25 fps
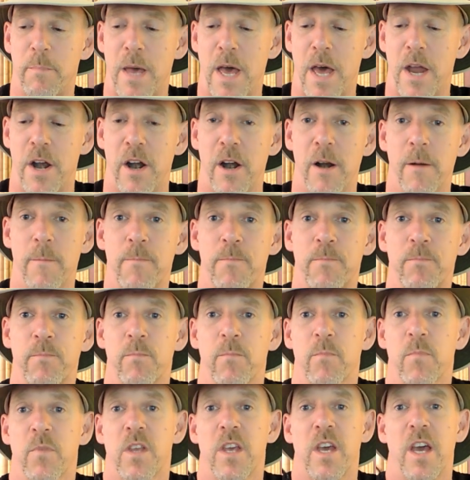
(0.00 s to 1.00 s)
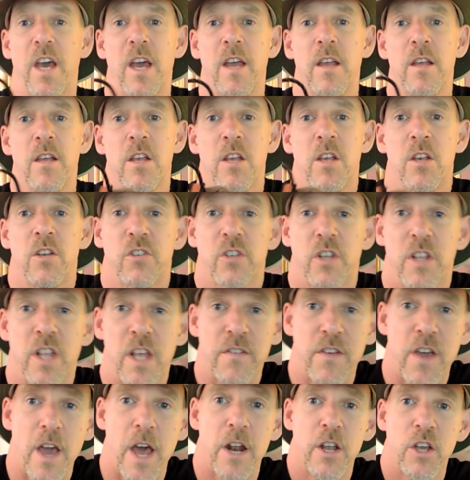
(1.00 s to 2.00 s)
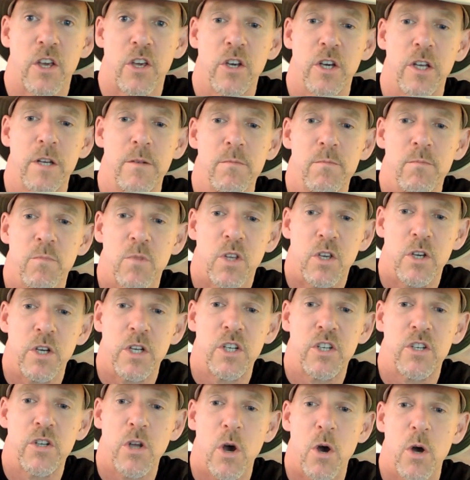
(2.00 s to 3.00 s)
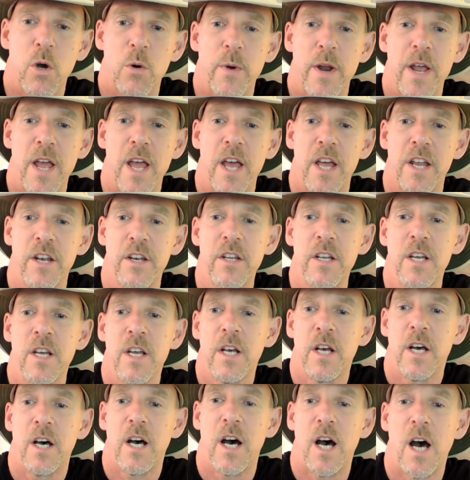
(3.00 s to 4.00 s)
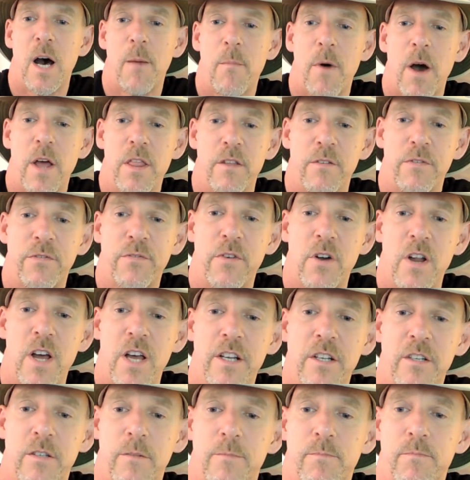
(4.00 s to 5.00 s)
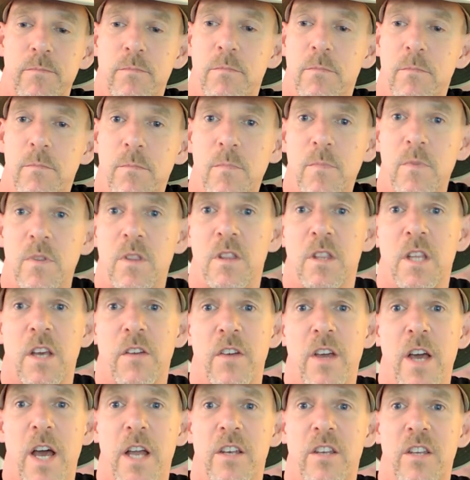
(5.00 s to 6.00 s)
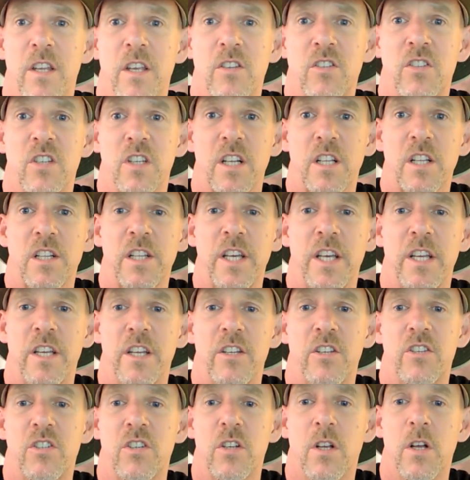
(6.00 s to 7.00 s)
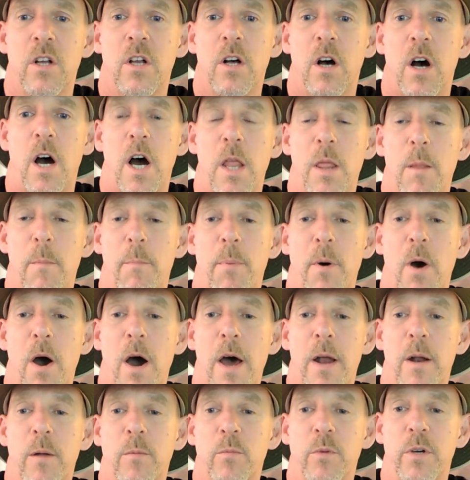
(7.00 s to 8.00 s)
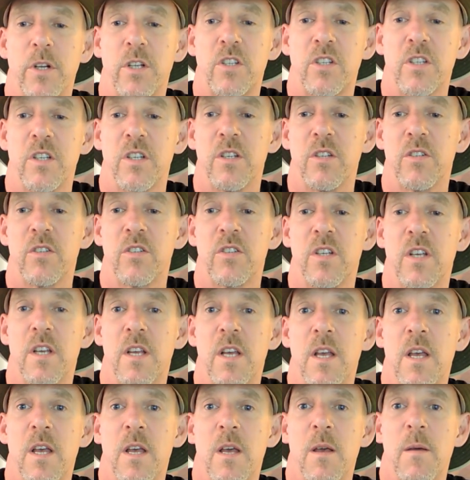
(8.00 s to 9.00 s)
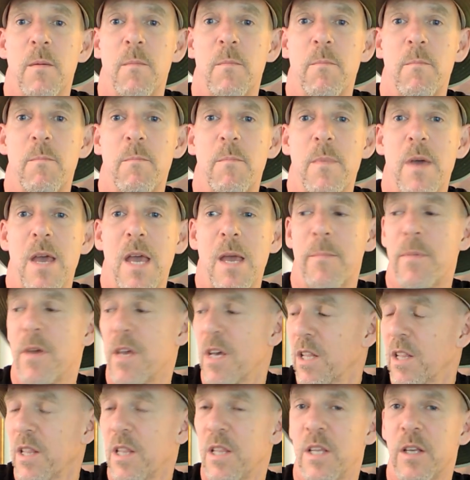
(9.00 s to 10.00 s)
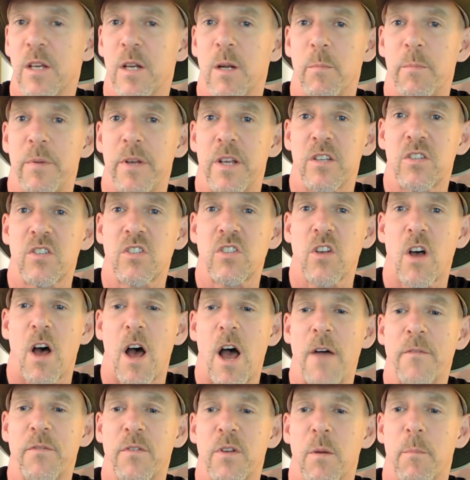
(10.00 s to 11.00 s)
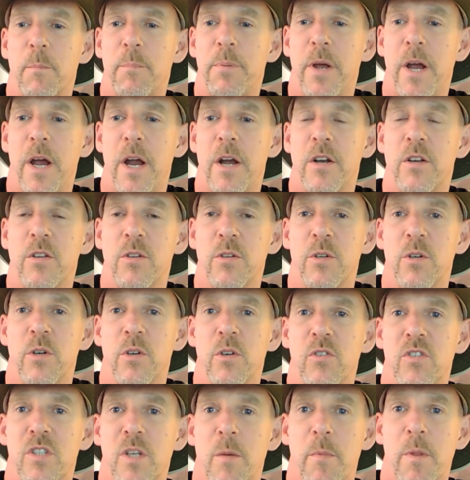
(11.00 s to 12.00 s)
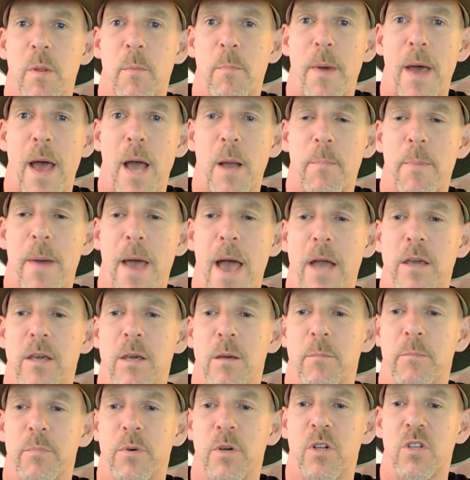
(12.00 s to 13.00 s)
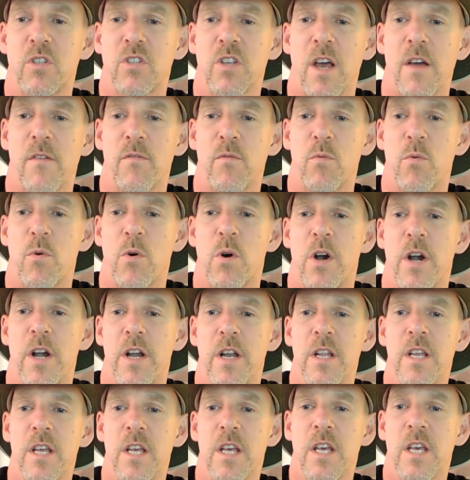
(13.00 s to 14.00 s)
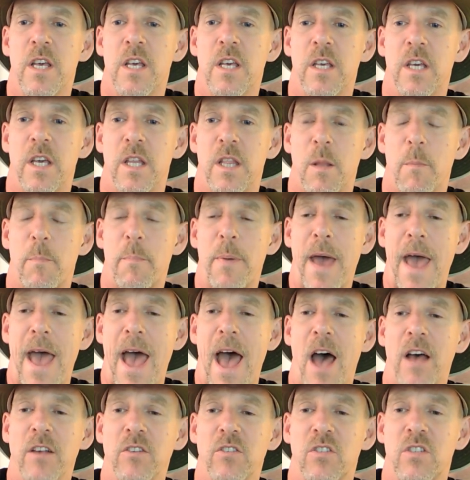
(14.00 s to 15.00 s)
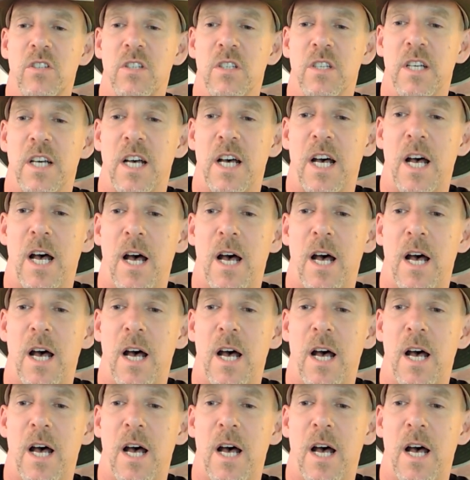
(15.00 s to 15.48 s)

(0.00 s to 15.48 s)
better. Okay, so they've got a good toe rand on the front. They've got decent cleatage on the bottom, which is maybe a little bit soft compared to some of the backpacking boots I've worn in the past.